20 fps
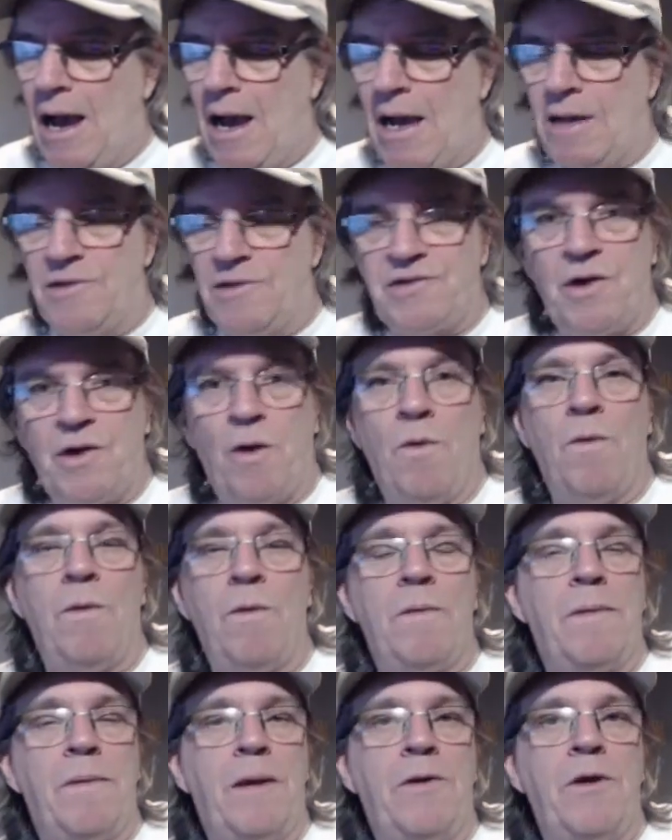So
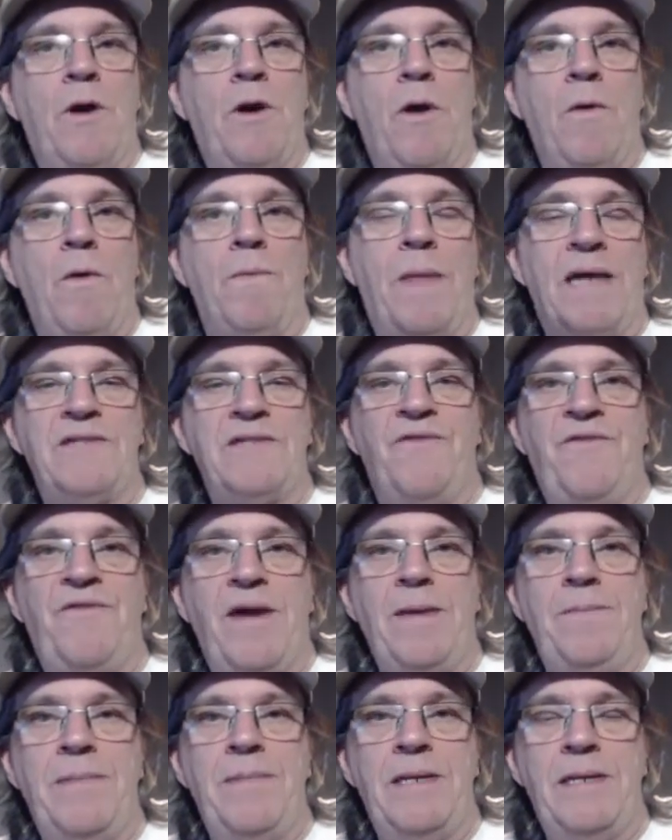there you go. That's
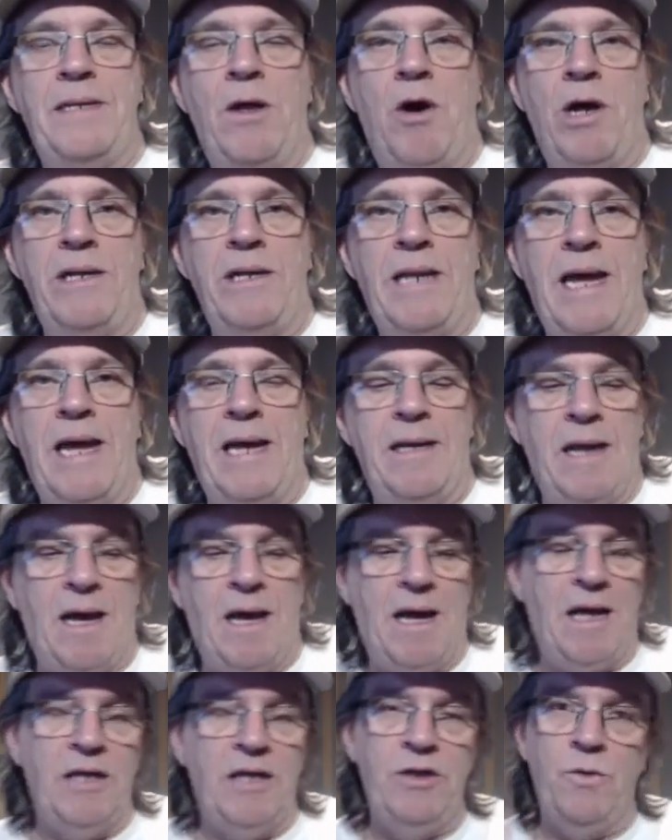vapeme.net.
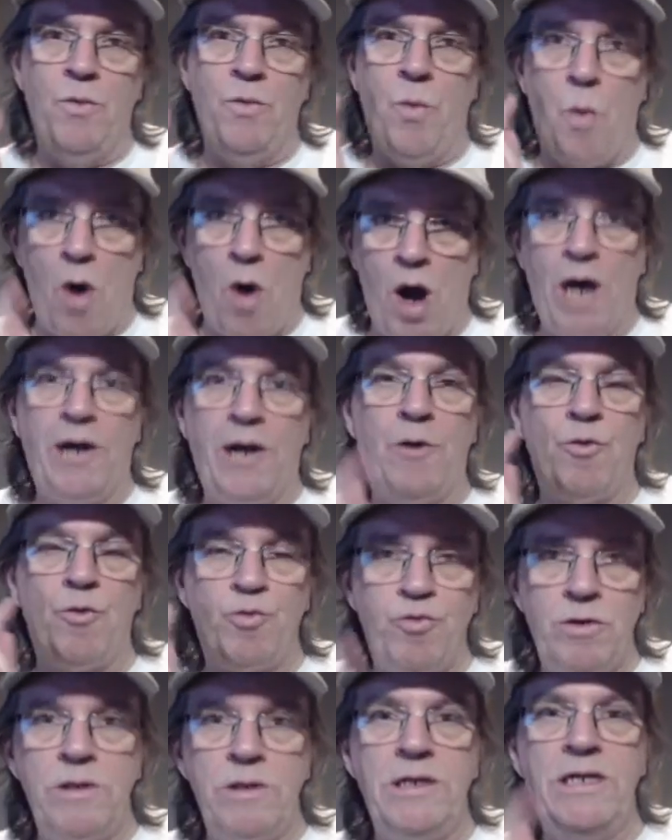You want to
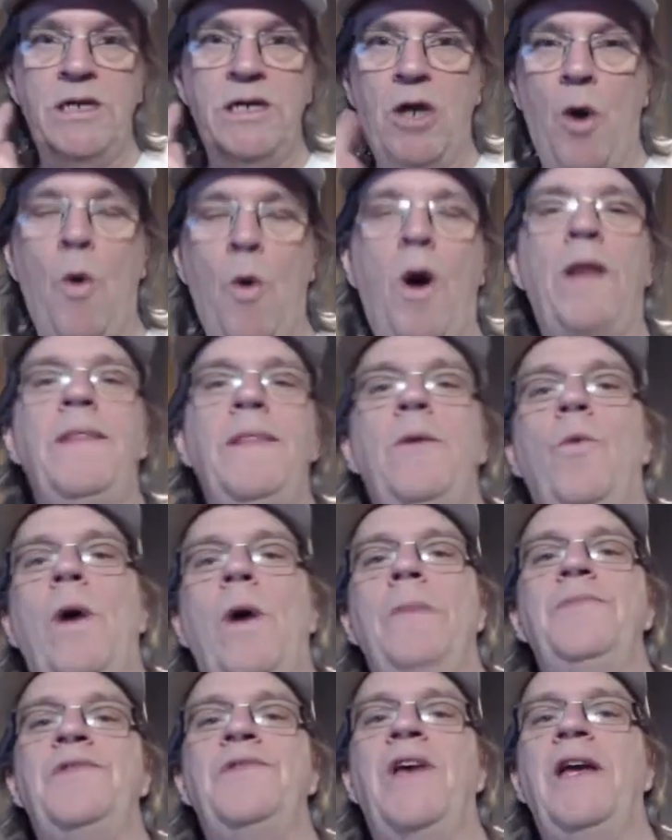really go on their
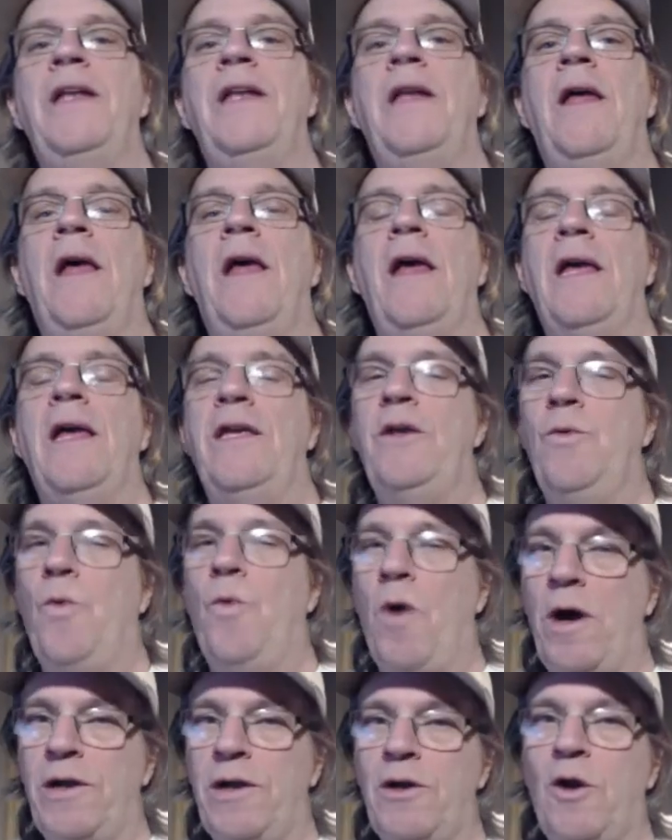website. You
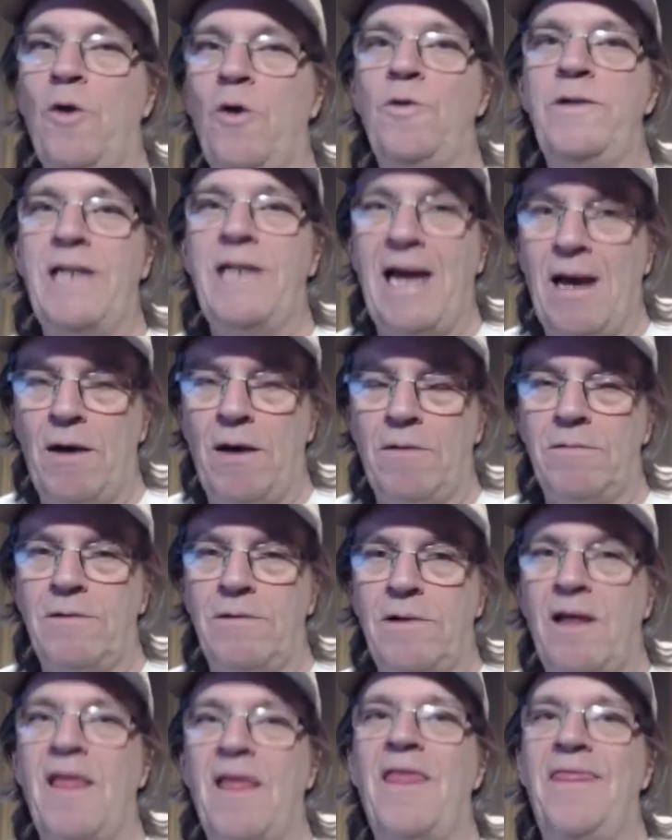want to go down
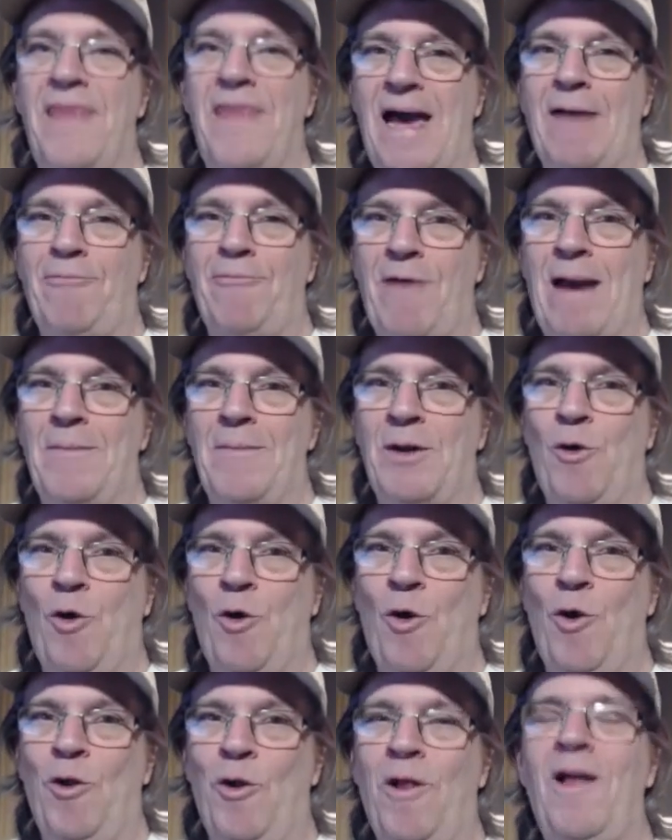that rabbit
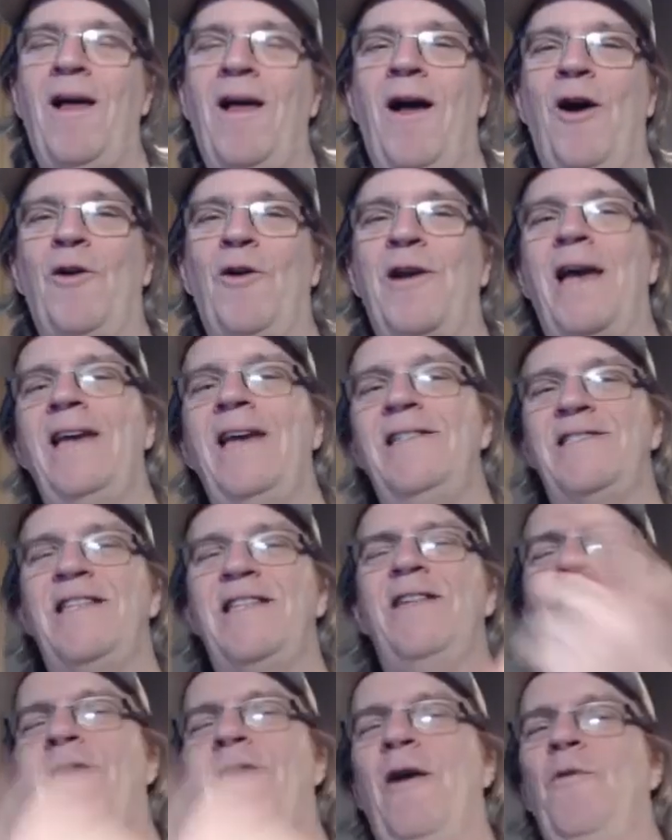hole. Okay,
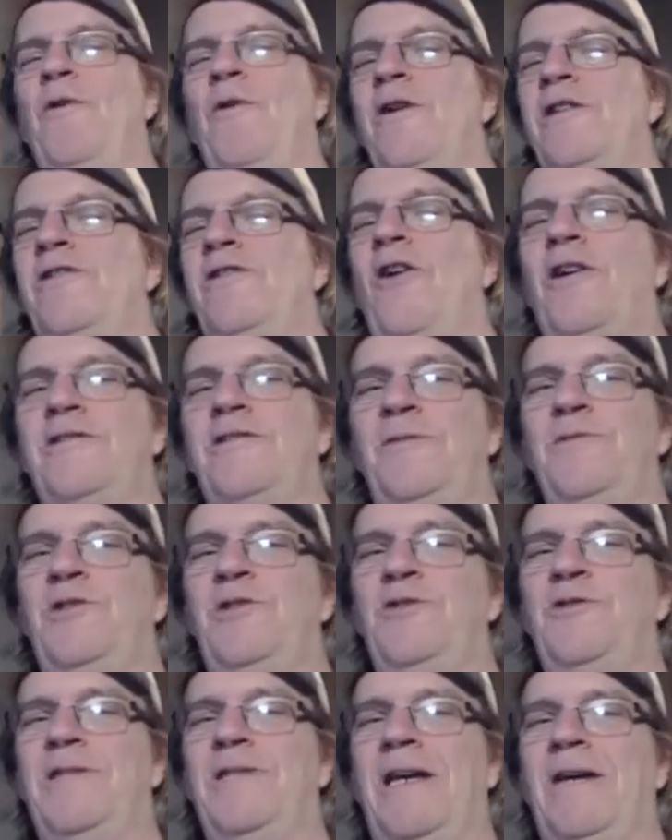stick around. We're going to talk some
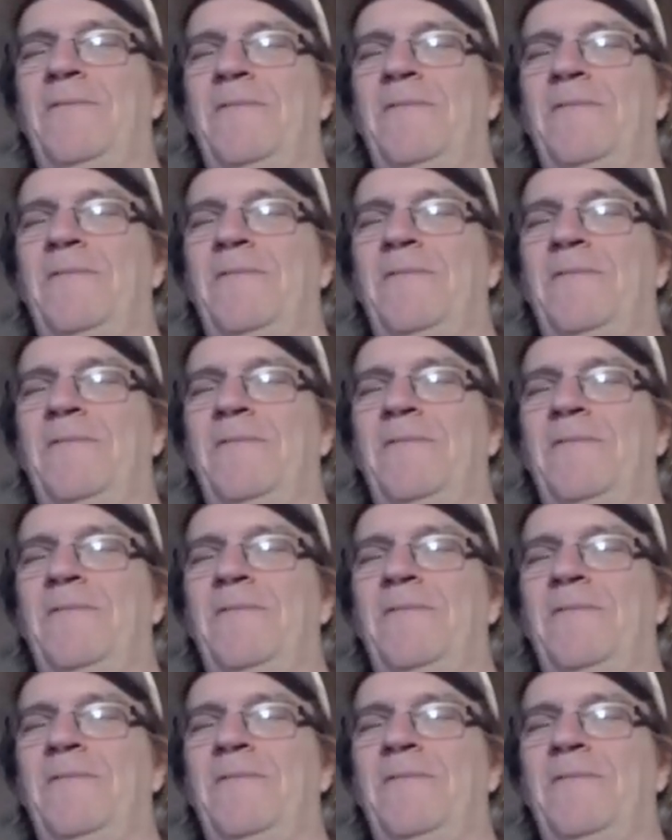juice now.